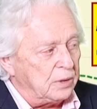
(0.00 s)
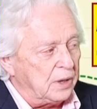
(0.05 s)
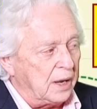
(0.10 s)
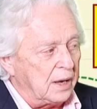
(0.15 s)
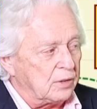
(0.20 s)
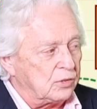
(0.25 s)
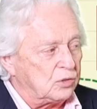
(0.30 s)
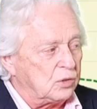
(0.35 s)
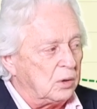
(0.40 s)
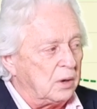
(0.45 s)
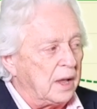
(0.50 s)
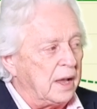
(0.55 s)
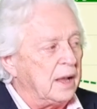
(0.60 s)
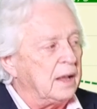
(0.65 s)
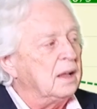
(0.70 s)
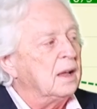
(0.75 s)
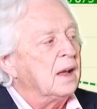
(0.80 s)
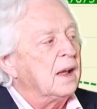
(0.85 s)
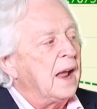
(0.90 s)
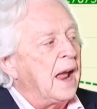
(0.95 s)

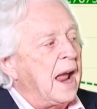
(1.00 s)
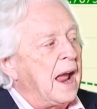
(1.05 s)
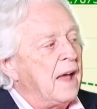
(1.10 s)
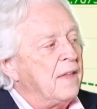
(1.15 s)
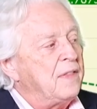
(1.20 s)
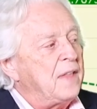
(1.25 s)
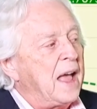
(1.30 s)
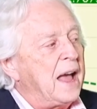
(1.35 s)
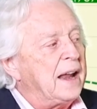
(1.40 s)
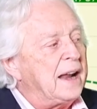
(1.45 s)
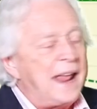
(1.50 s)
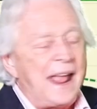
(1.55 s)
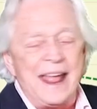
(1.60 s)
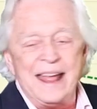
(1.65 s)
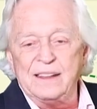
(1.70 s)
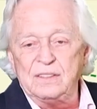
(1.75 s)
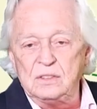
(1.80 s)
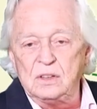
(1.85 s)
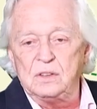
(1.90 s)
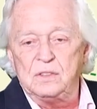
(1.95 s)
yesterday, and that
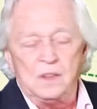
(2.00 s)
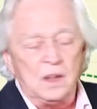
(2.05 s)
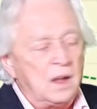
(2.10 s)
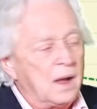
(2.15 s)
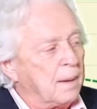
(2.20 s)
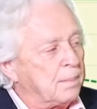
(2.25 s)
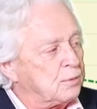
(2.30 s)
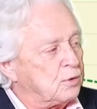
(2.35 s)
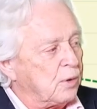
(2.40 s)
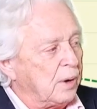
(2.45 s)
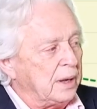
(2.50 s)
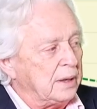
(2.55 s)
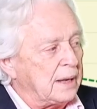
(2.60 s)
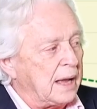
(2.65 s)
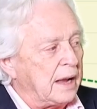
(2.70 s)
ended the uptrend.